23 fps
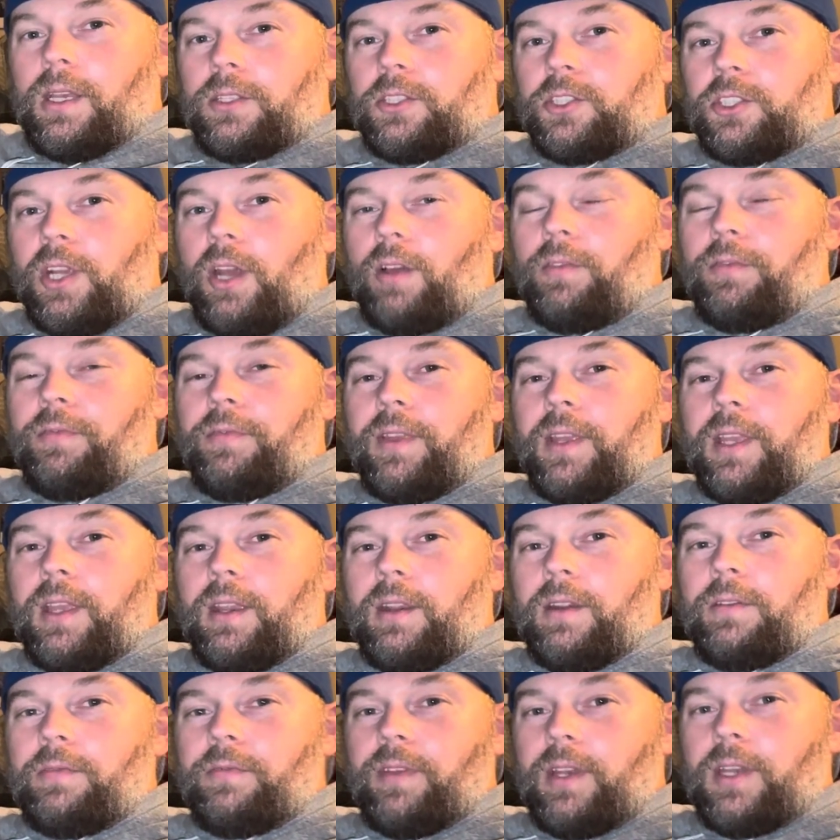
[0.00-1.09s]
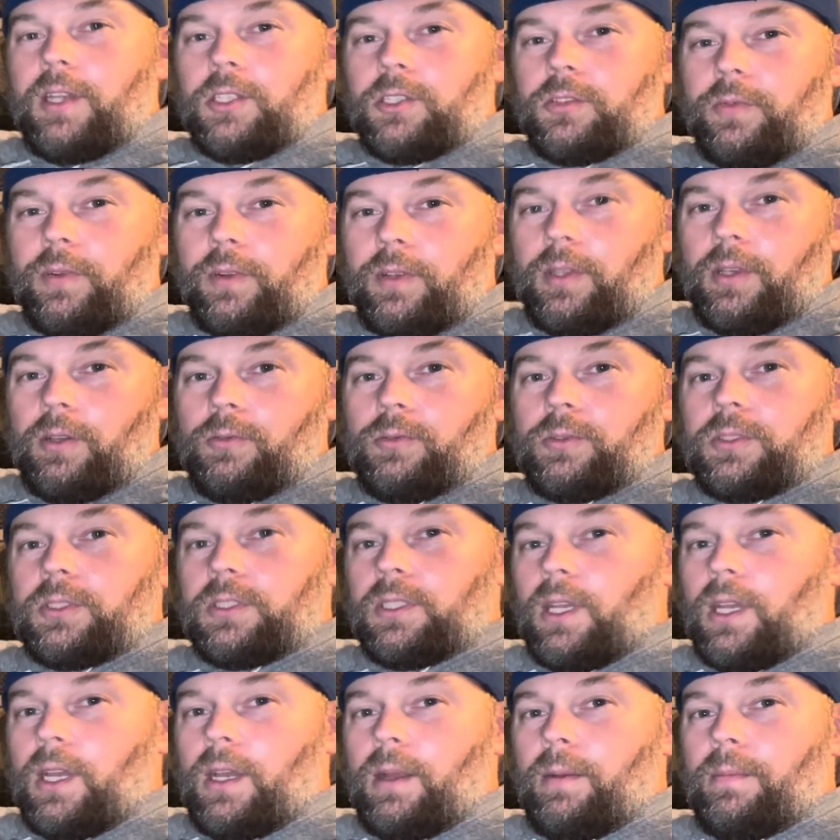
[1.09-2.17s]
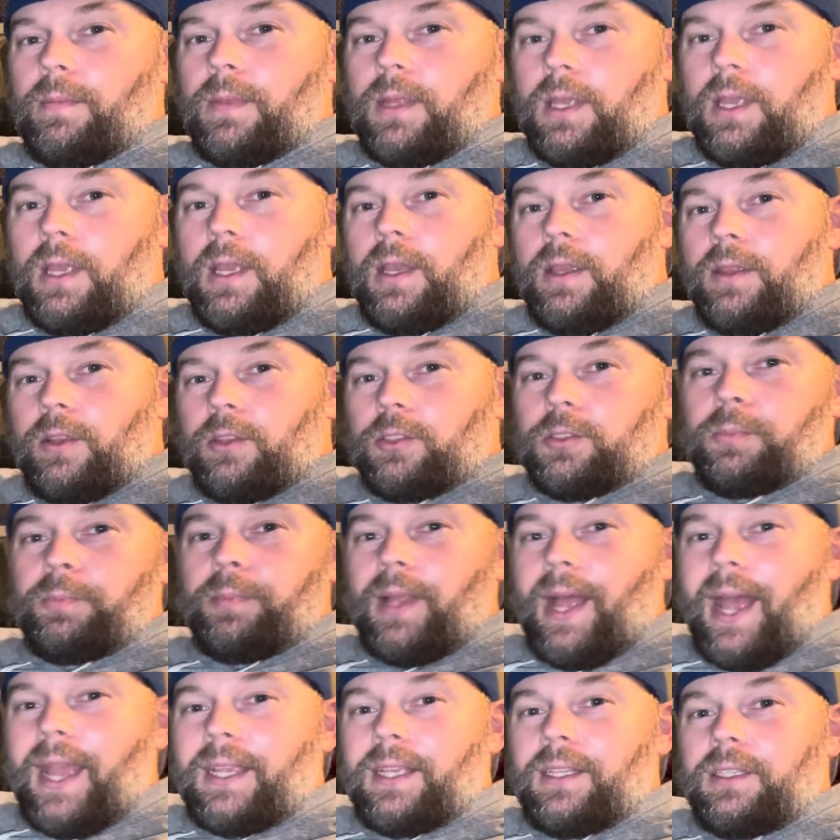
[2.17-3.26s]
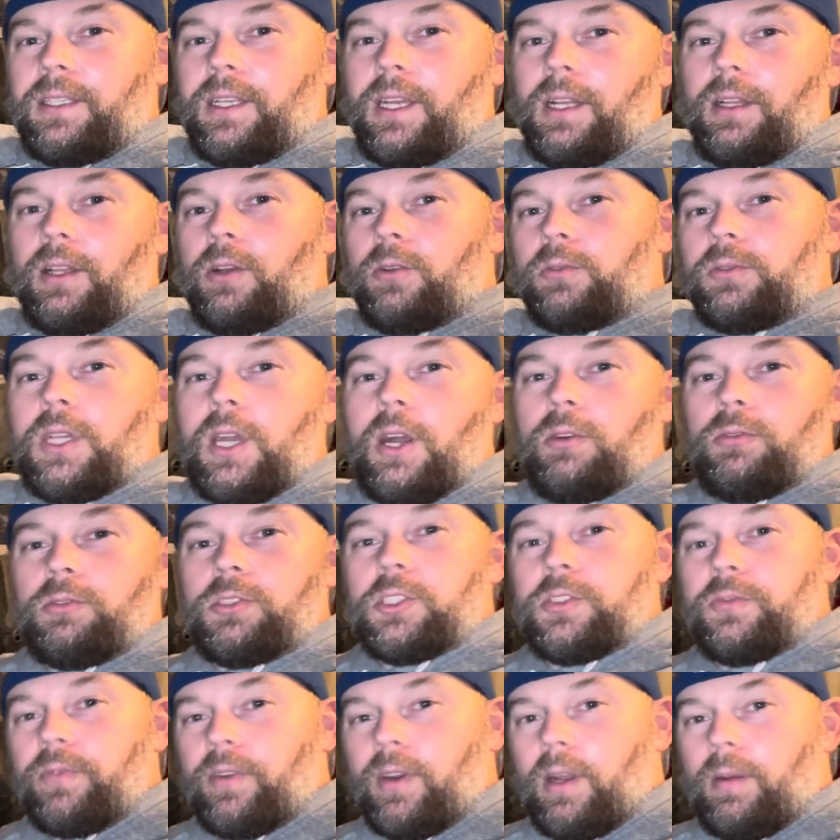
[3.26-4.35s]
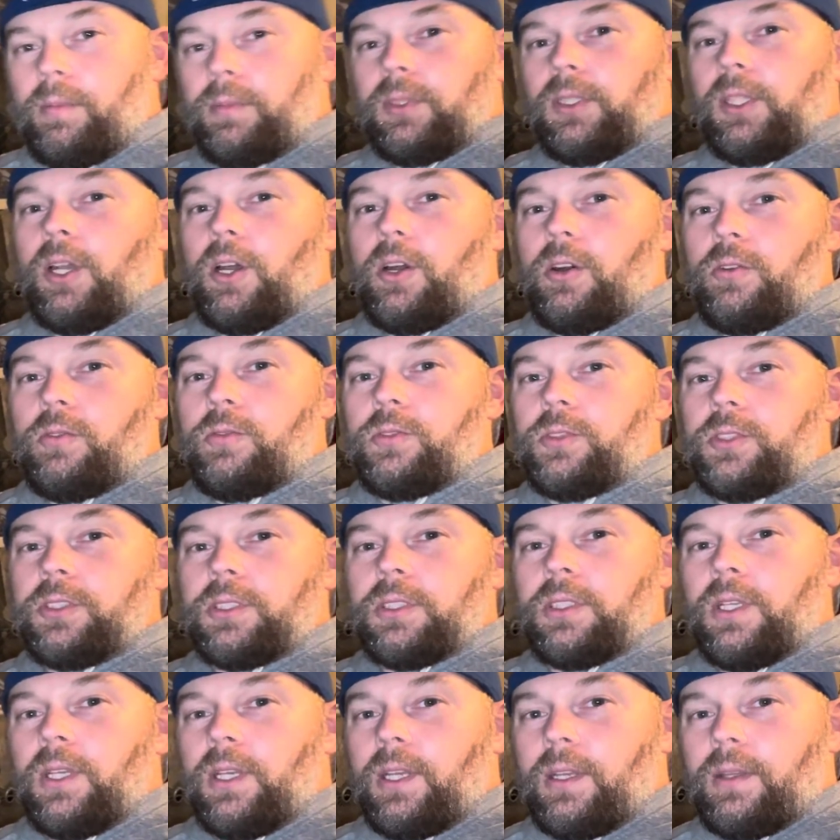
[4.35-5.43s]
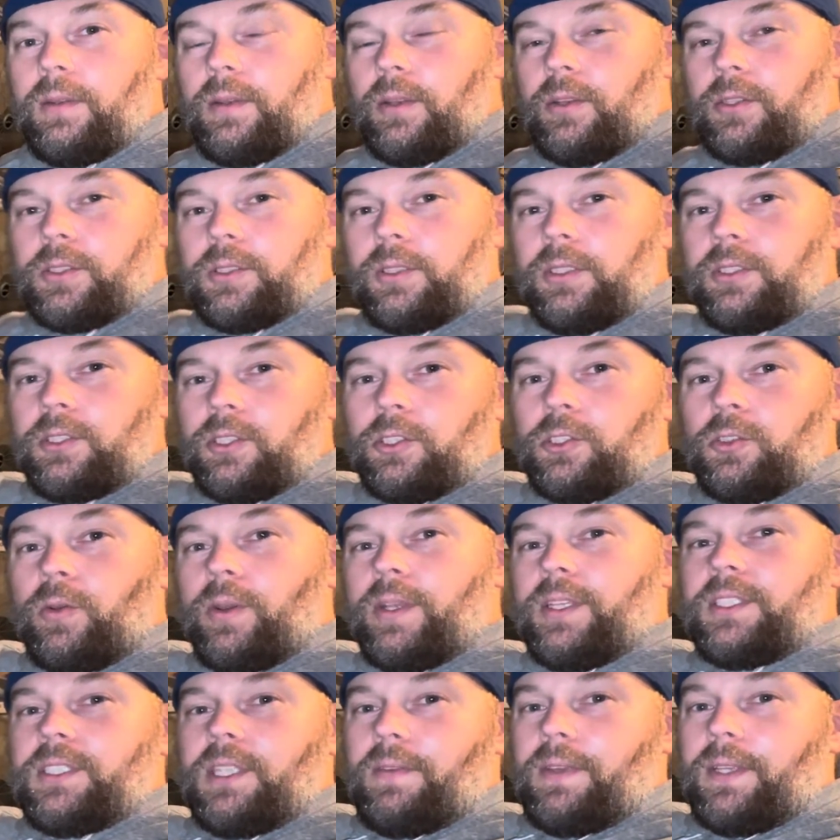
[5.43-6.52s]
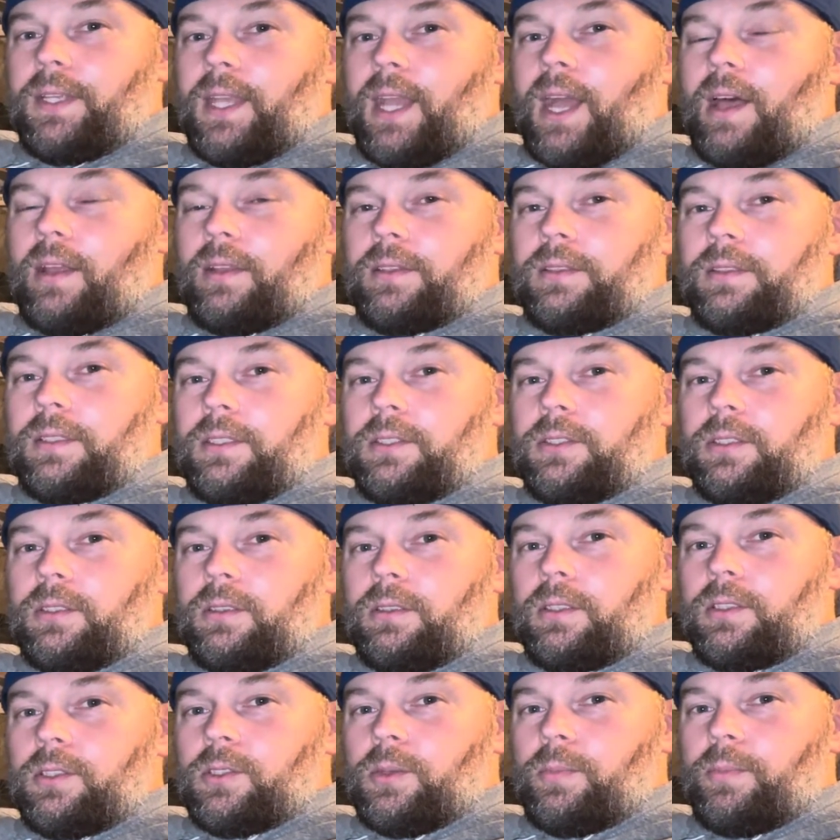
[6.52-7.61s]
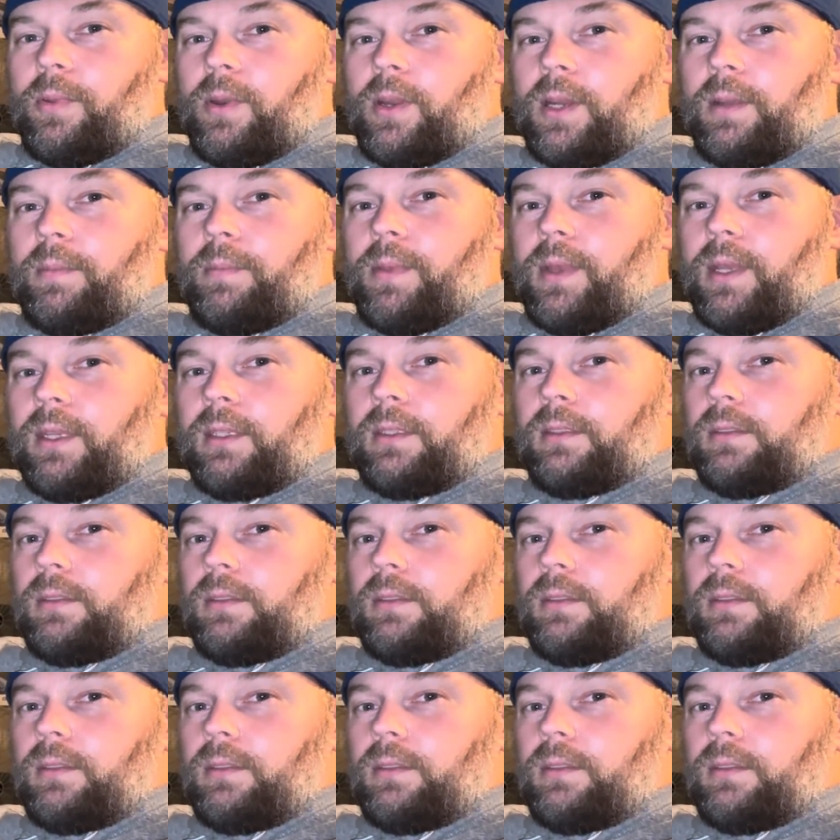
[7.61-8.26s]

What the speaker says: shelf here finished for those black and yellow totes from Lowe's. These are 27-gallon. These are pretty big.